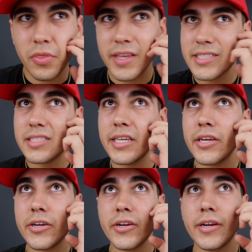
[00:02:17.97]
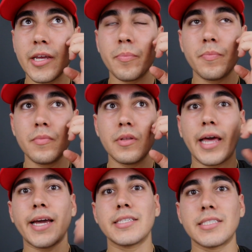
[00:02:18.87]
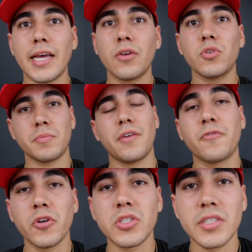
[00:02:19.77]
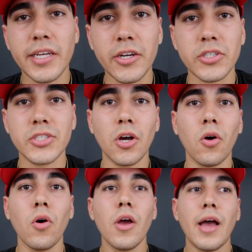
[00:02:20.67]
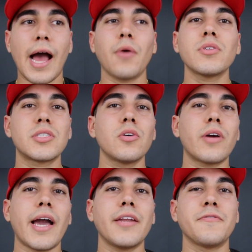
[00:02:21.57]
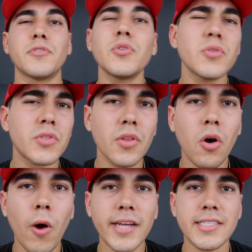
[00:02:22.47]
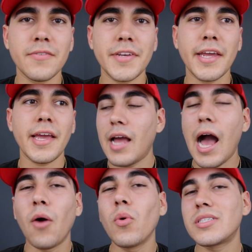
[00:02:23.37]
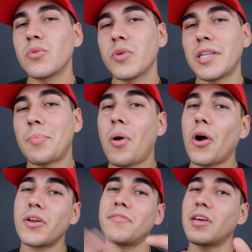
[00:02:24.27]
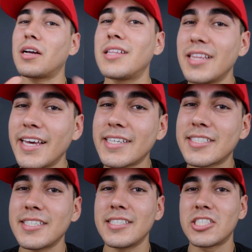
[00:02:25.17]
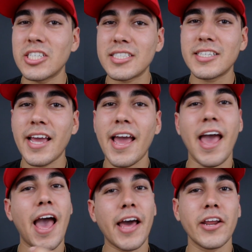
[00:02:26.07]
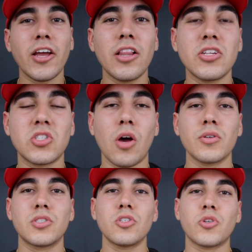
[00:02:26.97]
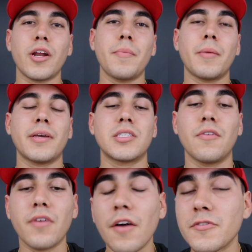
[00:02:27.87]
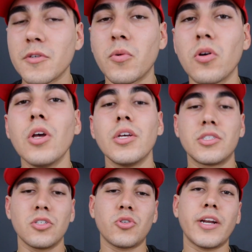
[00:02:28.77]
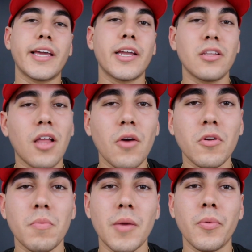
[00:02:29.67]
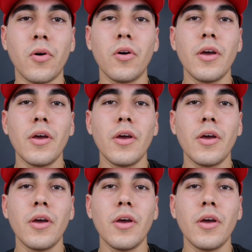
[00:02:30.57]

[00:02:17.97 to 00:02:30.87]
this year, like I said, was my first year, so I was still kind of new to the whole activity. I wasn't really part of the cliques just yet at Ayala, so I was still trying to make myself comfortable, still trying to get along with people,